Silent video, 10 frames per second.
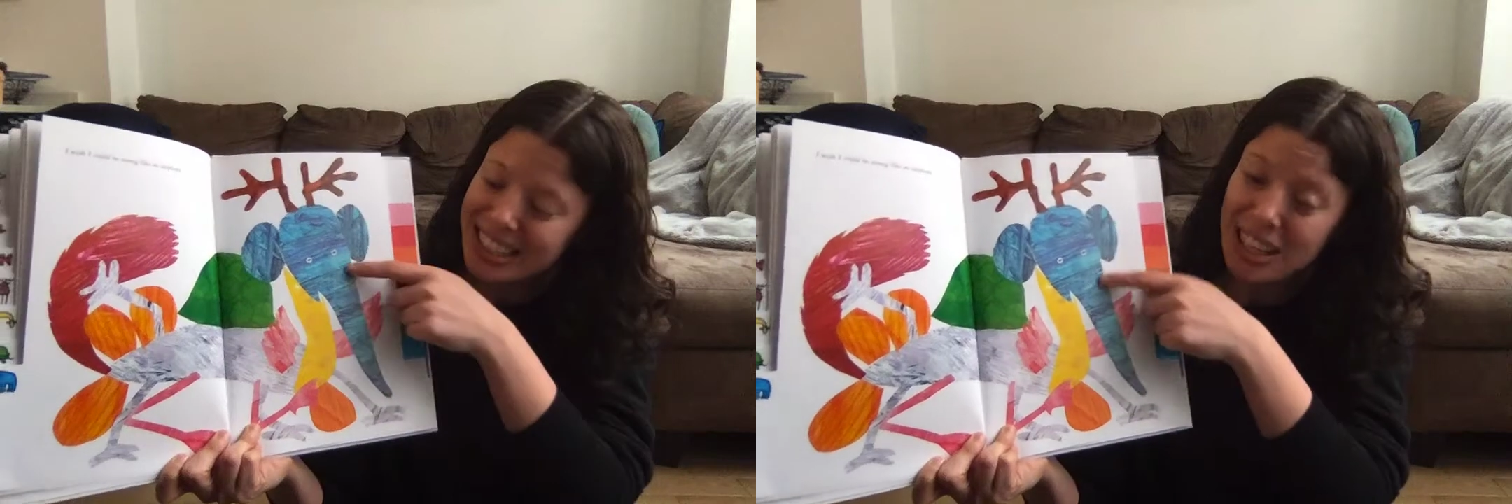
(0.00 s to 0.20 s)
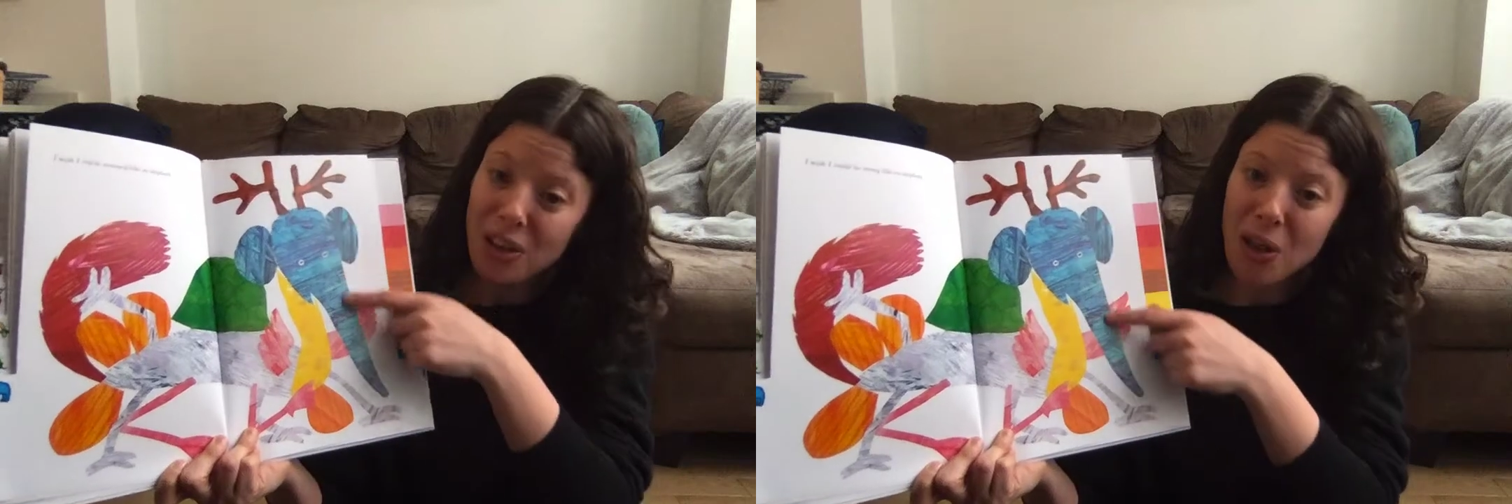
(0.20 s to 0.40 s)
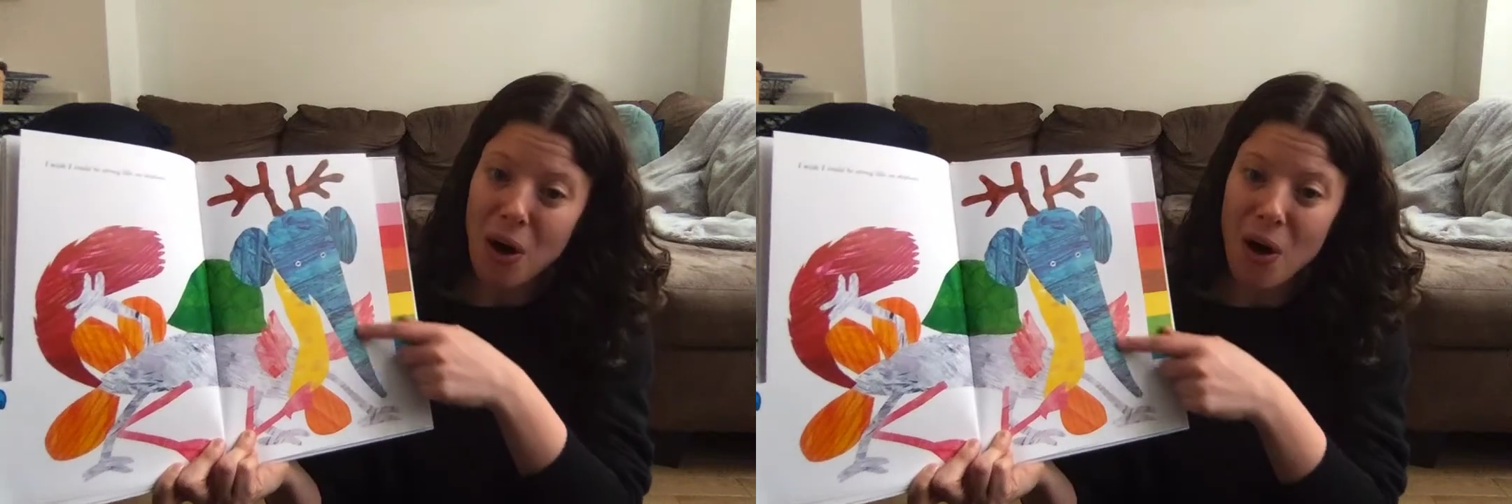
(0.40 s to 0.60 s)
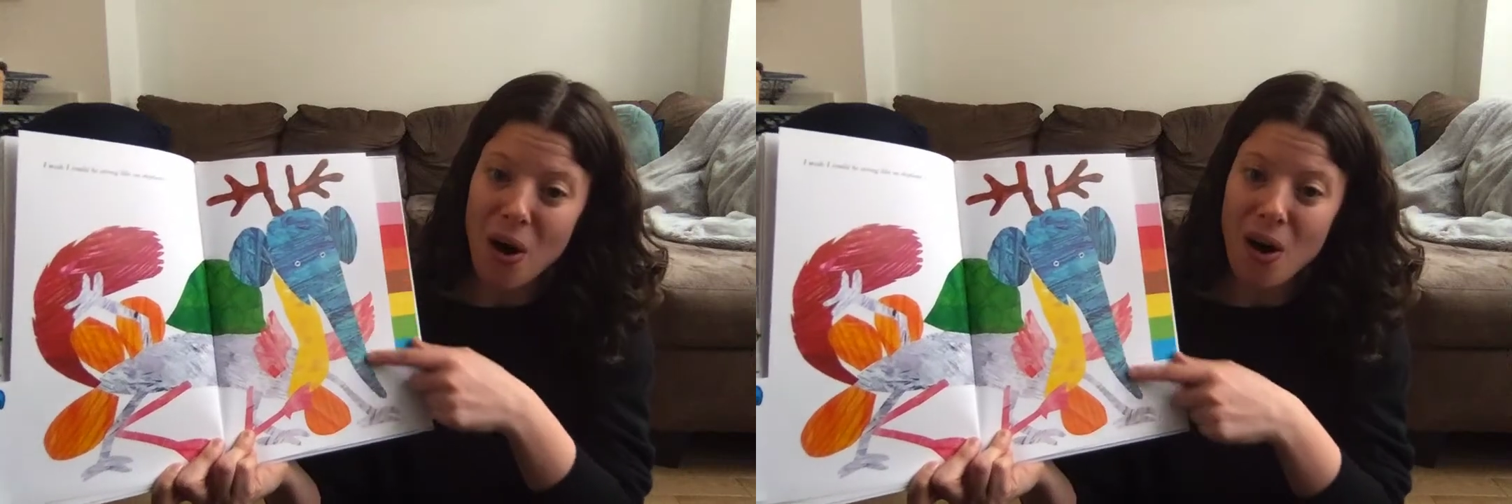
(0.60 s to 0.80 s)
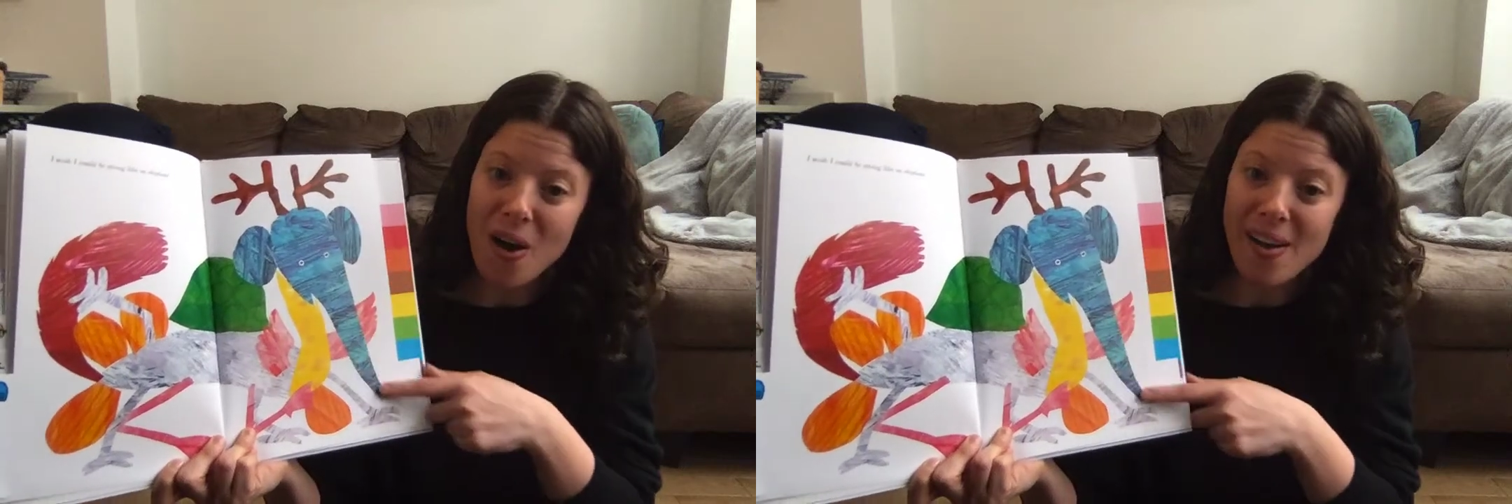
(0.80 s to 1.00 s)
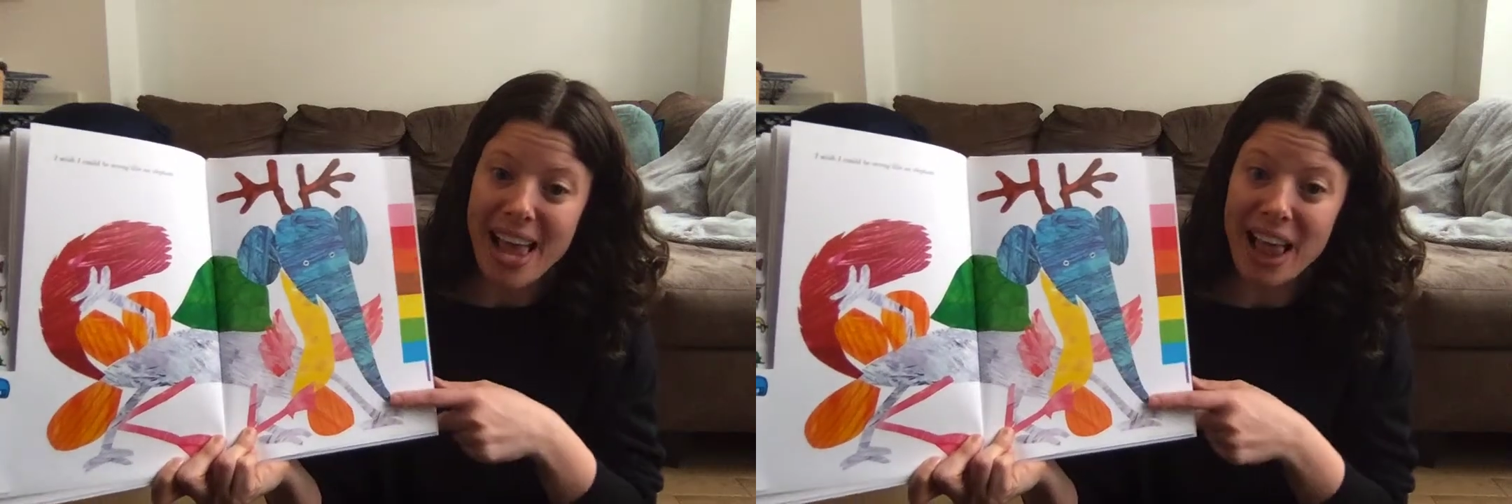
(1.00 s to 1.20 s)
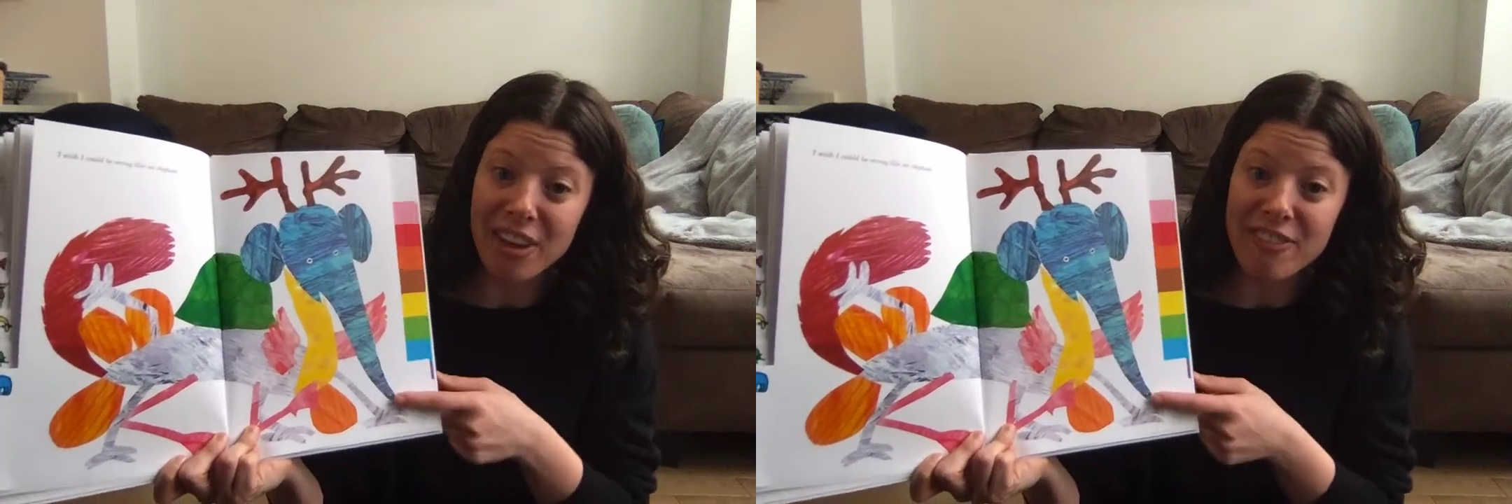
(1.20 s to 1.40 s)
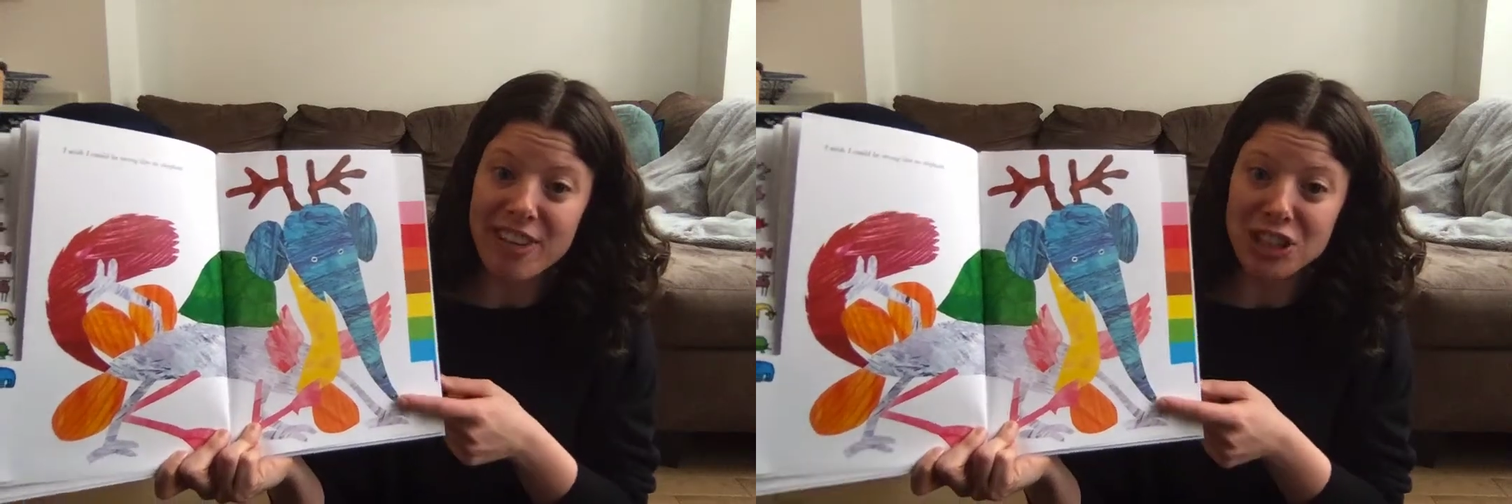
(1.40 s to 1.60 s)
see the long
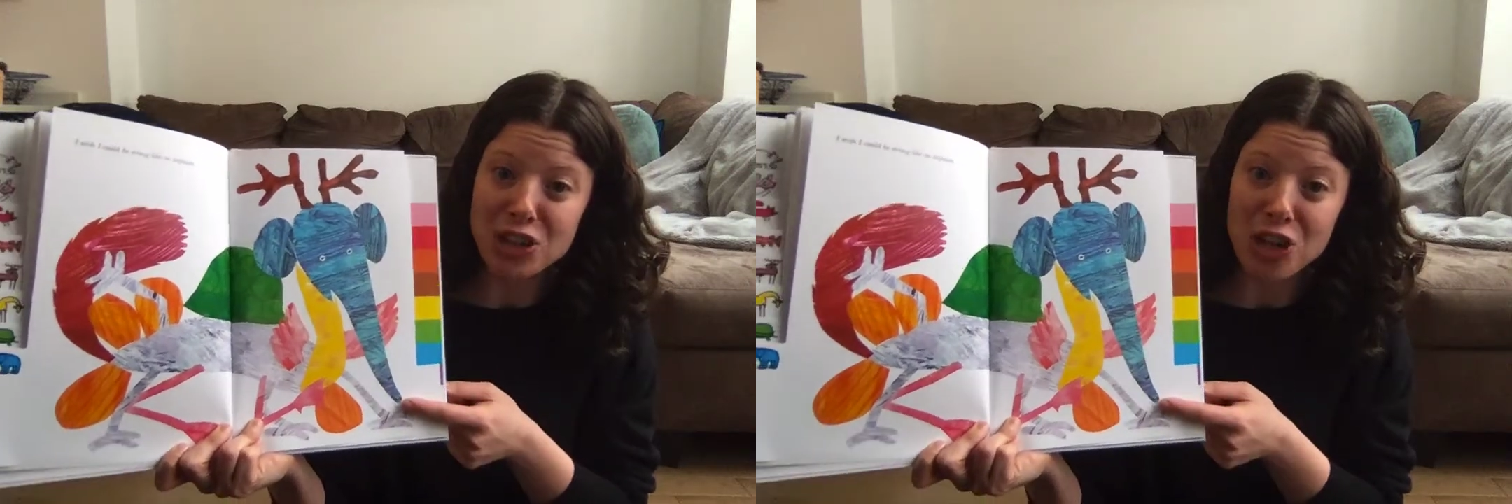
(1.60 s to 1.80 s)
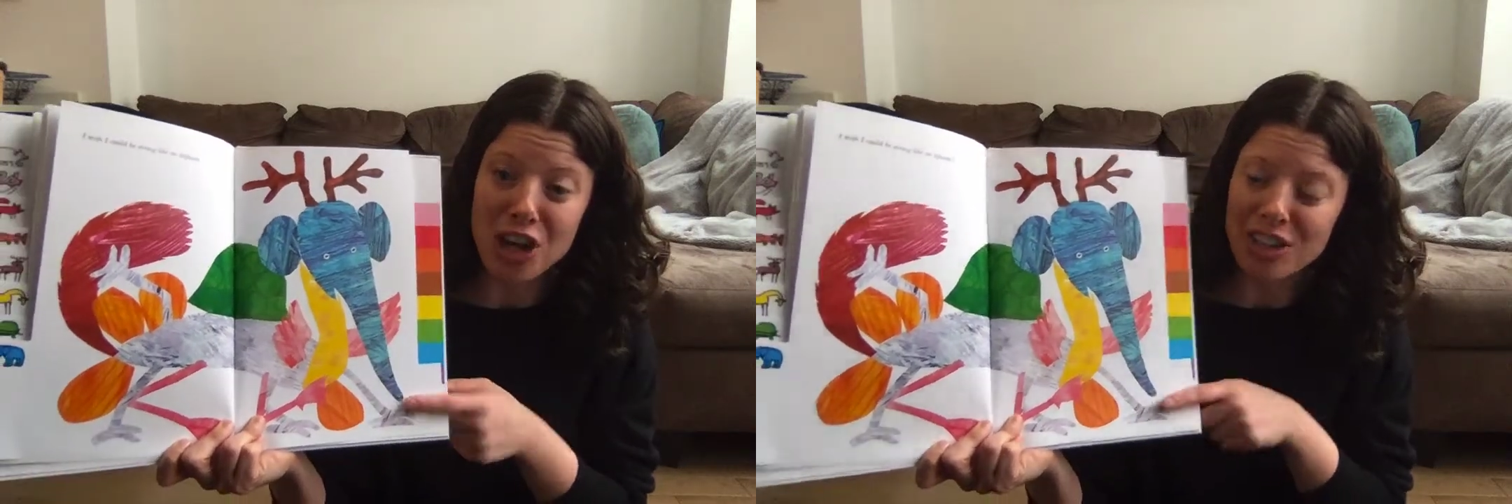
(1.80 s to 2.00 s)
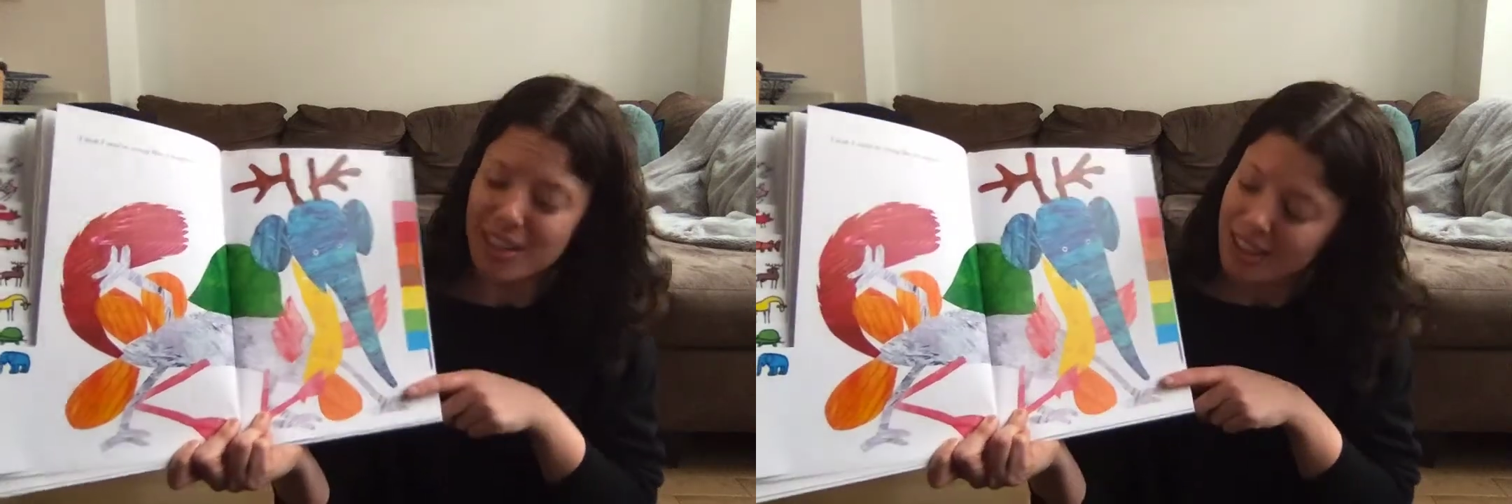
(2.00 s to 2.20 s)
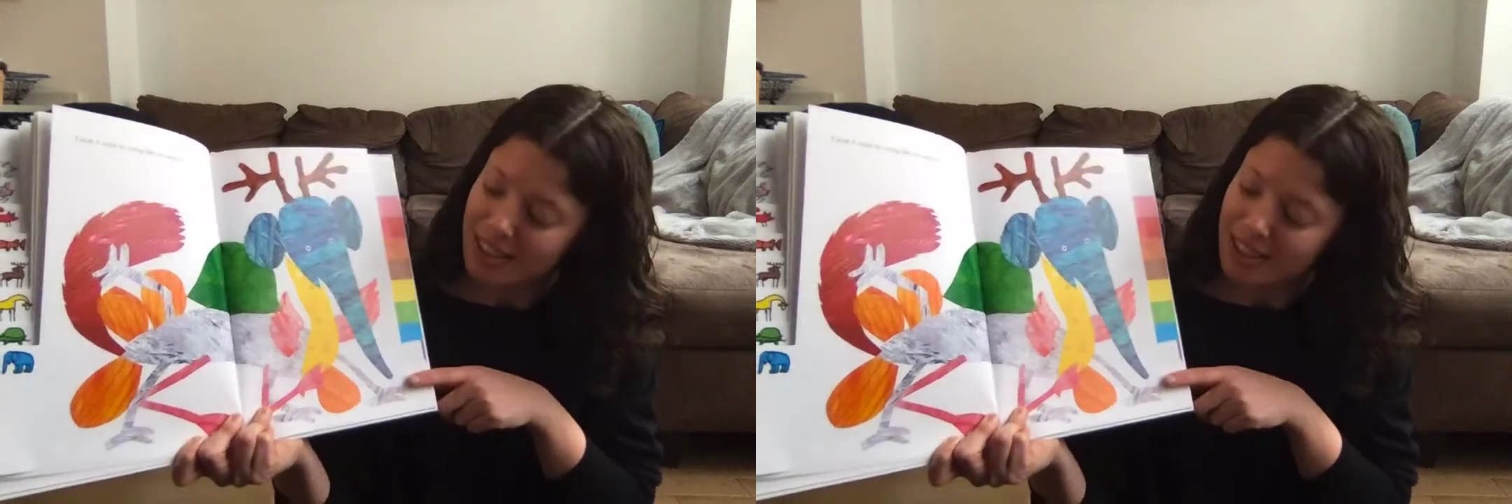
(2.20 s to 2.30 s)
elephant trunk?